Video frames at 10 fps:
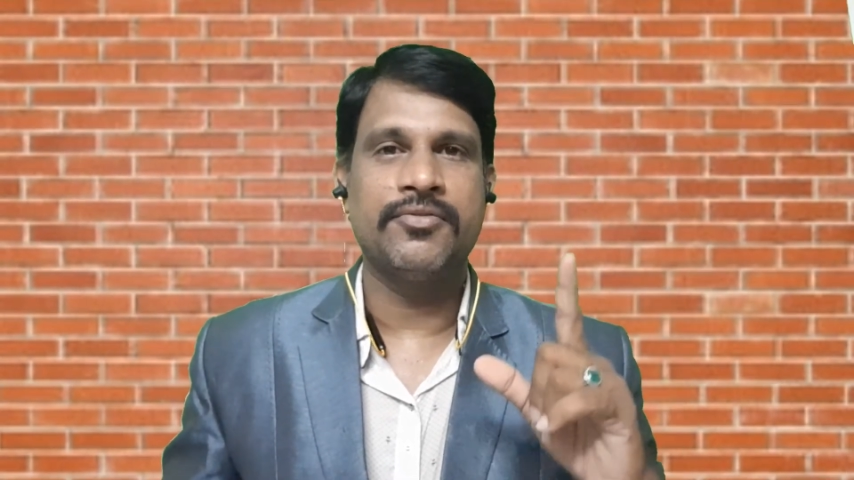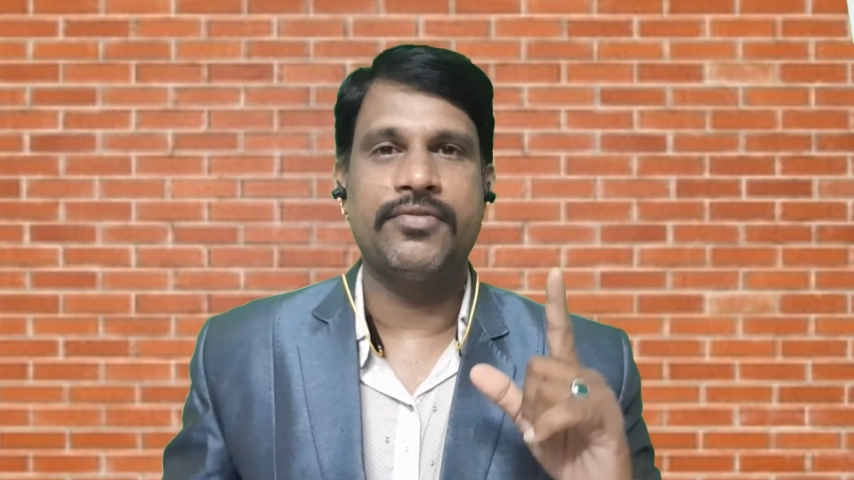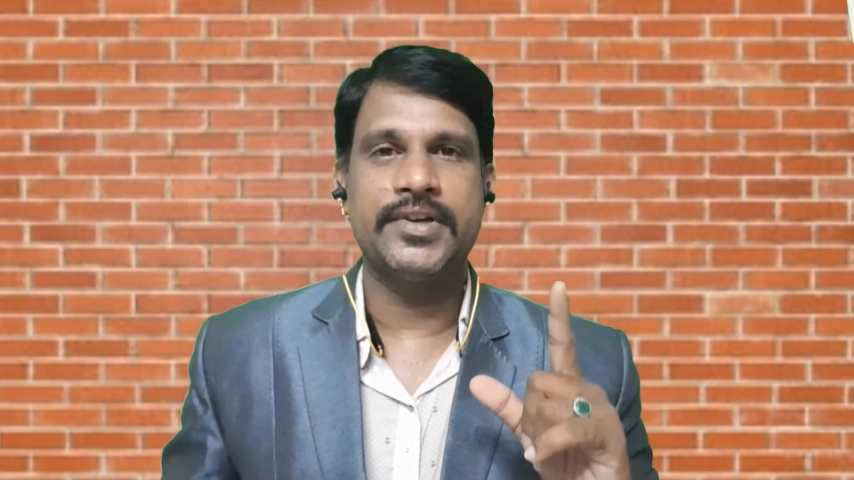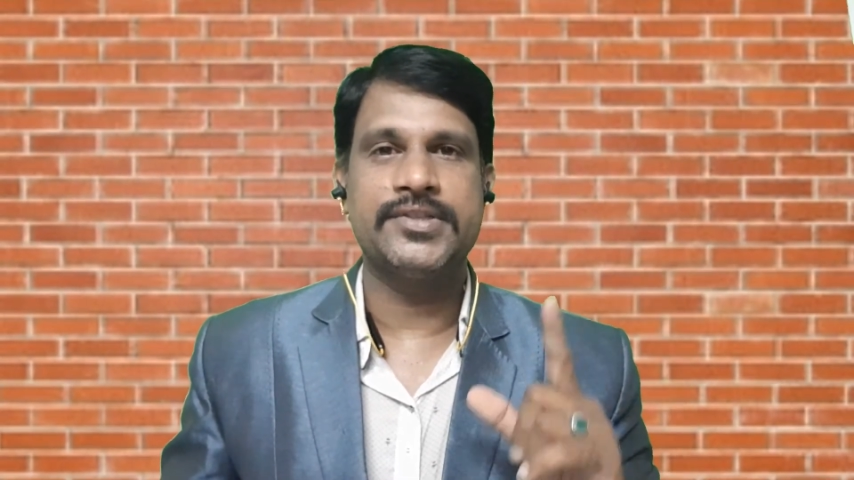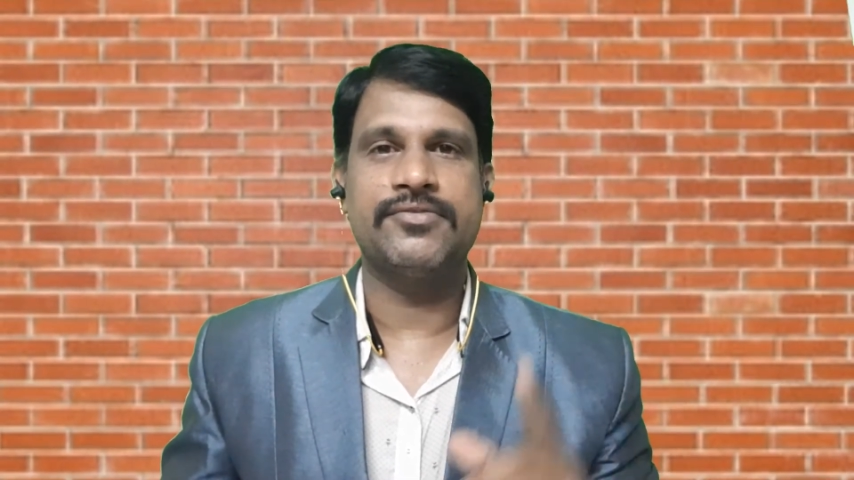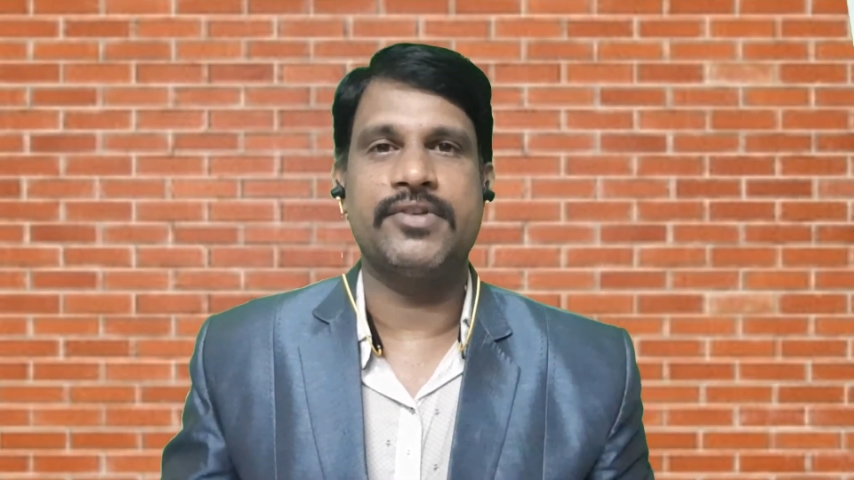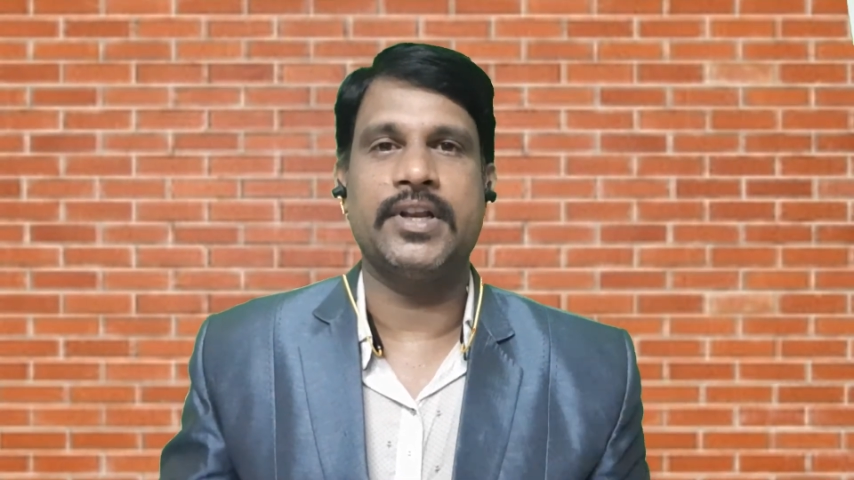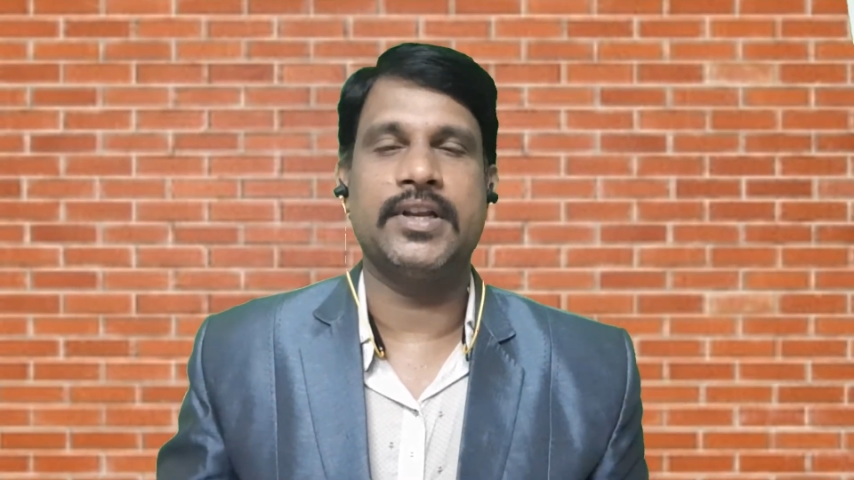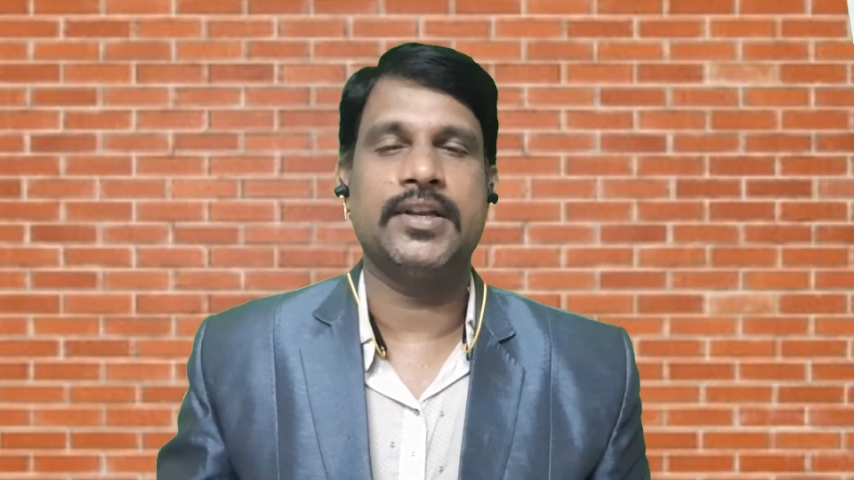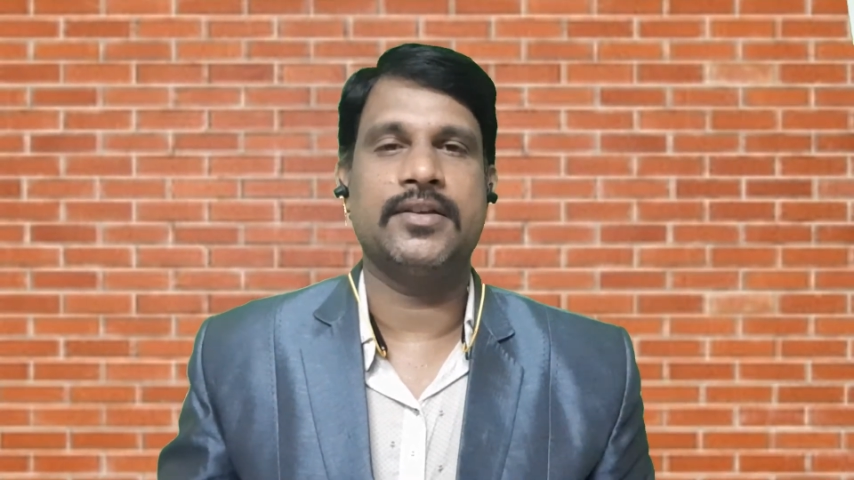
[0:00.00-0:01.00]
First
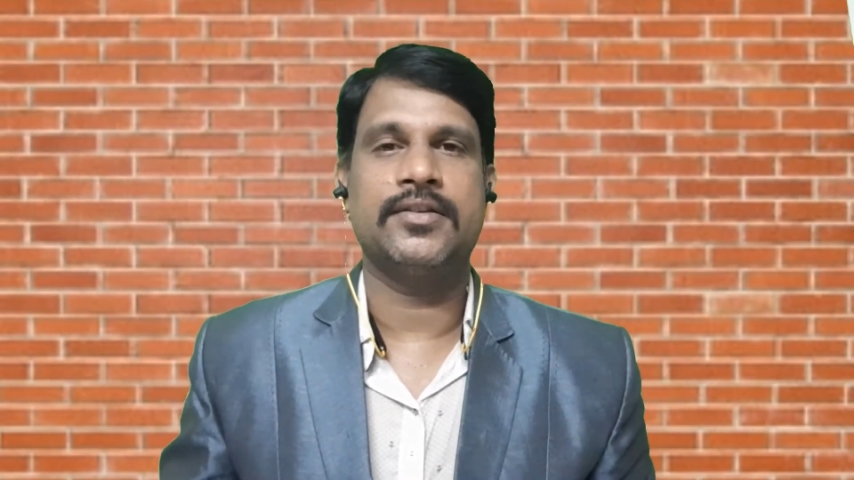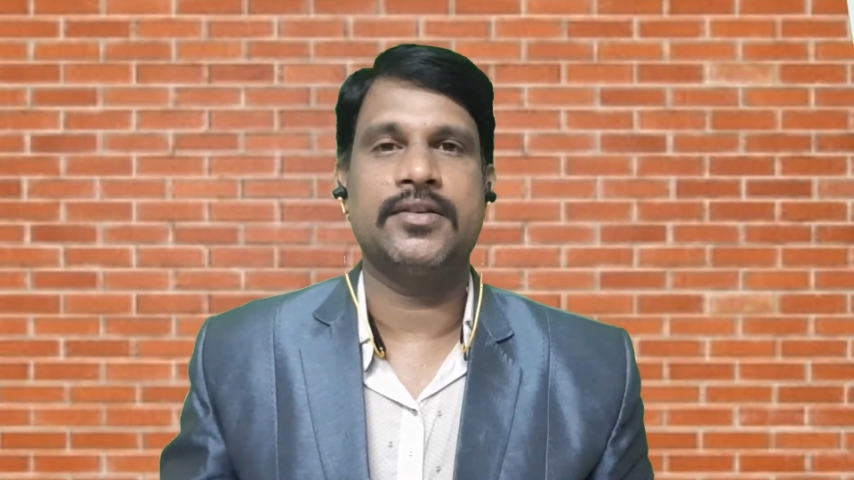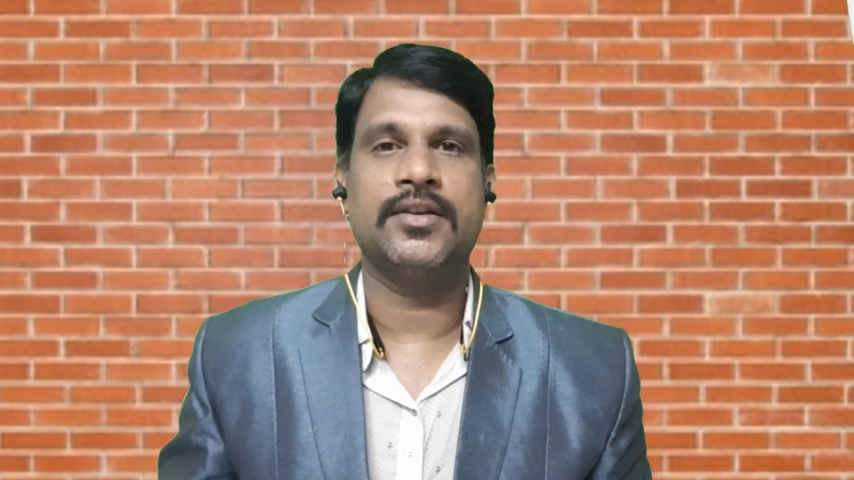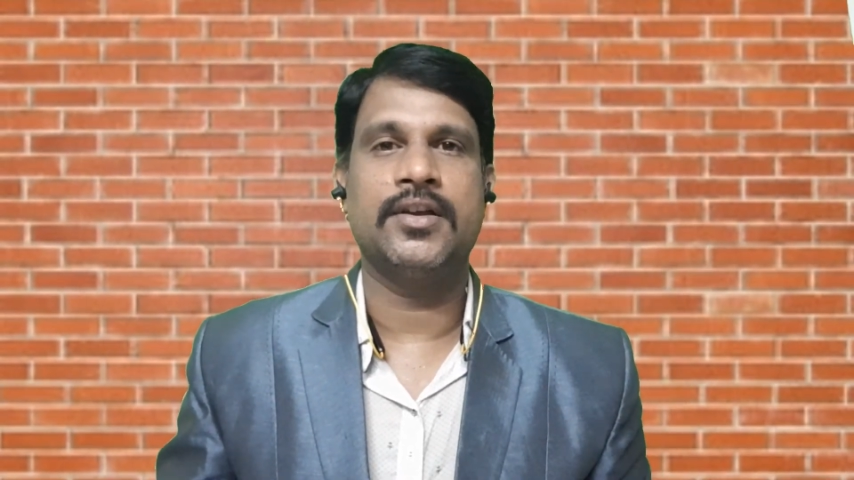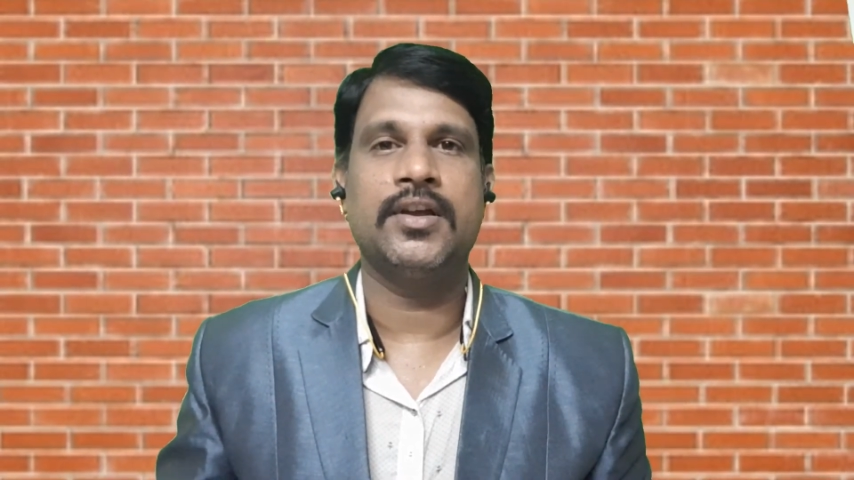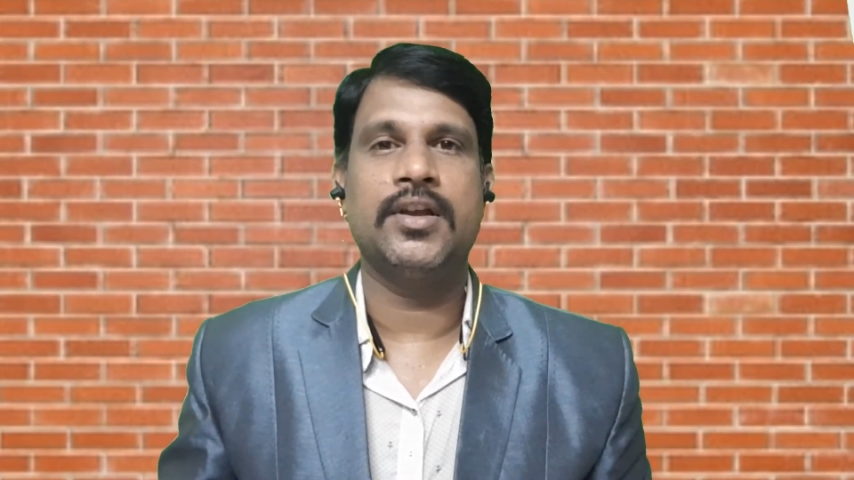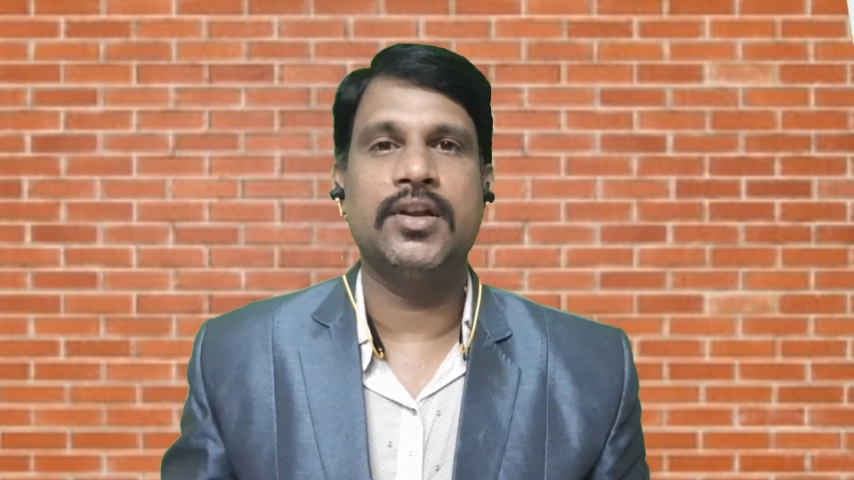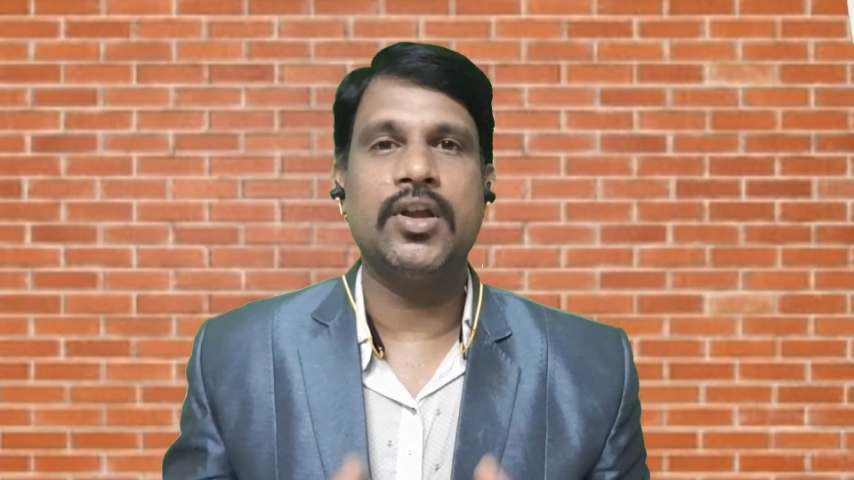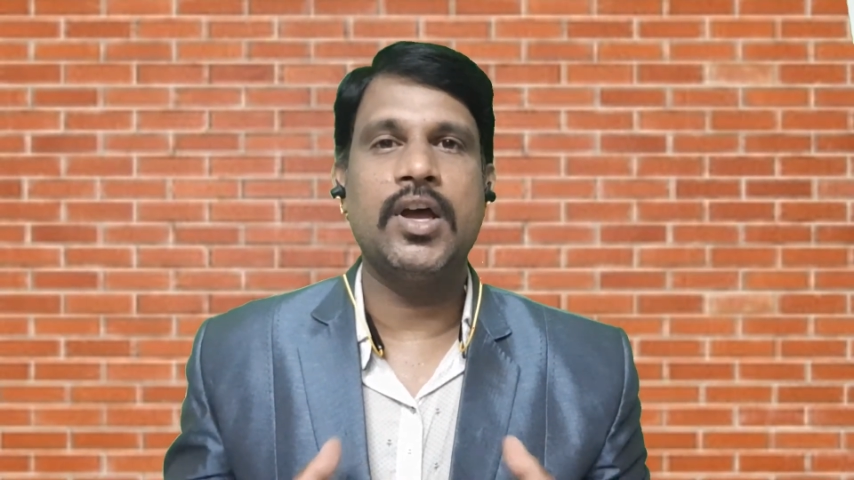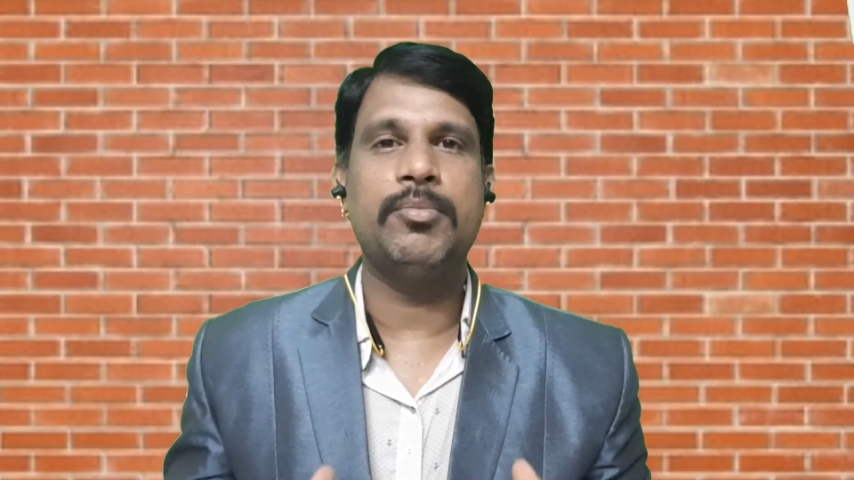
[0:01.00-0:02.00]
one, know